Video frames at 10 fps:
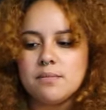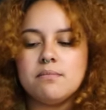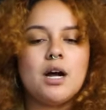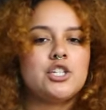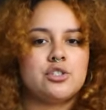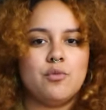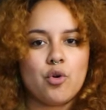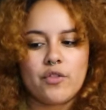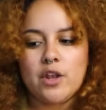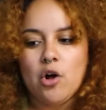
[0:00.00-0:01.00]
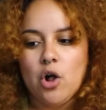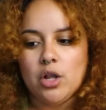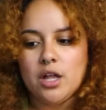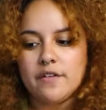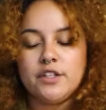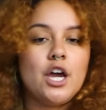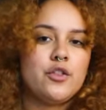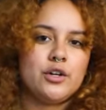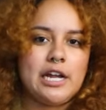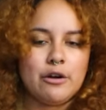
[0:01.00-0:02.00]
much more than all of the
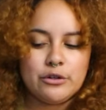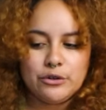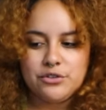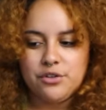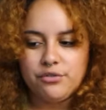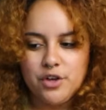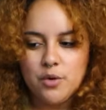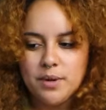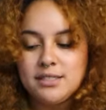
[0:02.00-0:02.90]
other characters in the film.